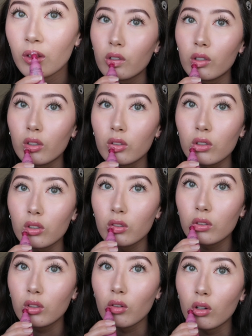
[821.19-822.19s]
It is just
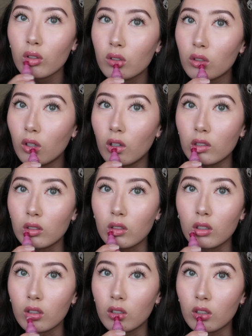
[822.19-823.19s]
so glossy
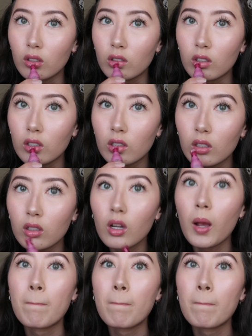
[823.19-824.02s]
and hydrating.